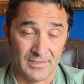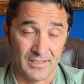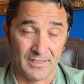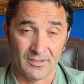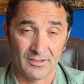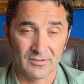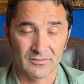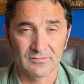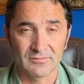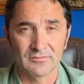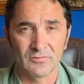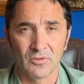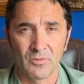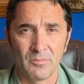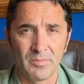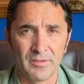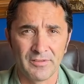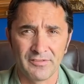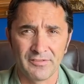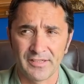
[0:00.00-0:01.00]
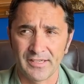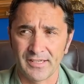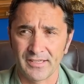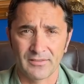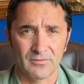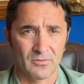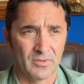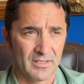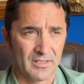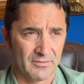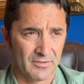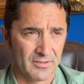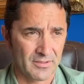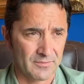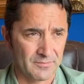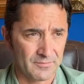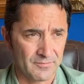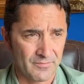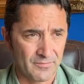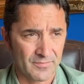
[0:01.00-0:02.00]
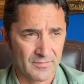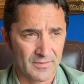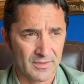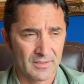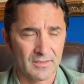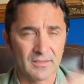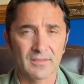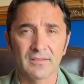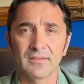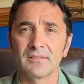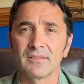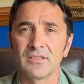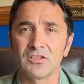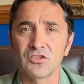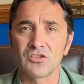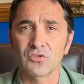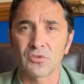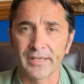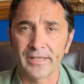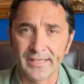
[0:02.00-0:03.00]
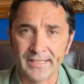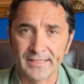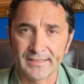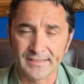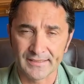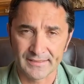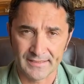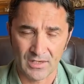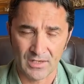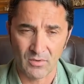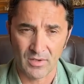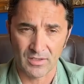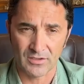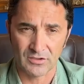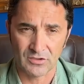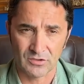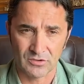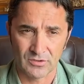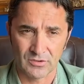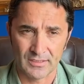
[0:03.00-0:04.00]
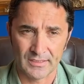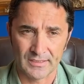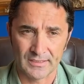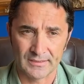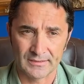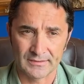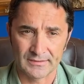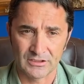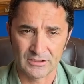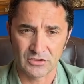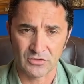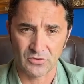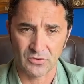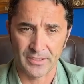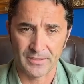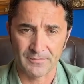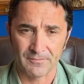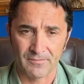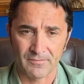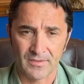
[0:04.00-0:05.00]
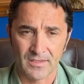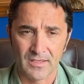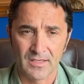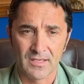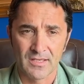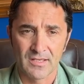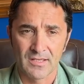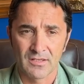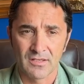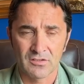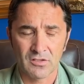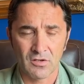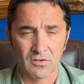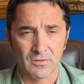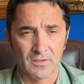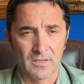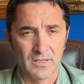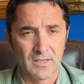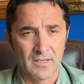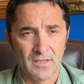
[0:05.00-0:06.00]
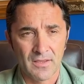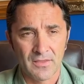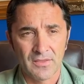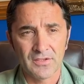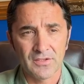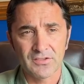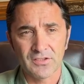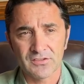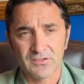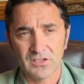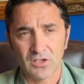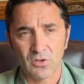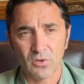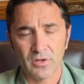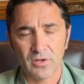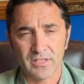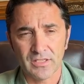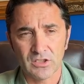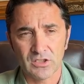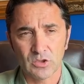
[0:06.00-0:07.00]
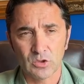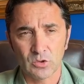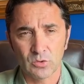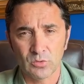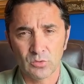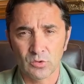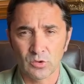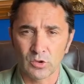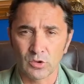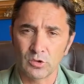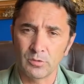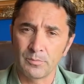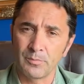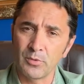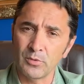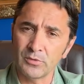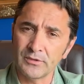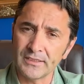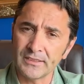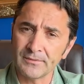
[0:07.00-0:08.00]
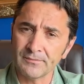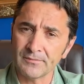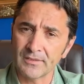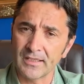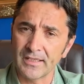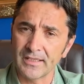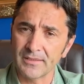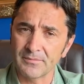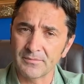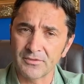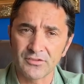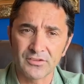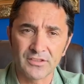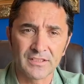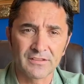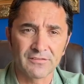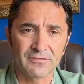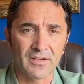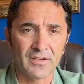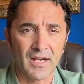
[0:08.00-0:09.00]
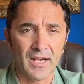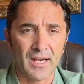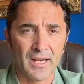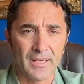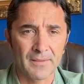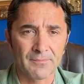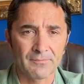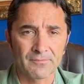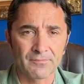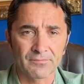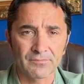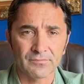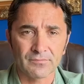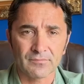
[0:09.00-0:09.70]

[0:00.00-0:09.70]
I don't know, obliterate, whatever, destroy anything they want to uh, destroy. So this is according to, to Putin. Let me see if I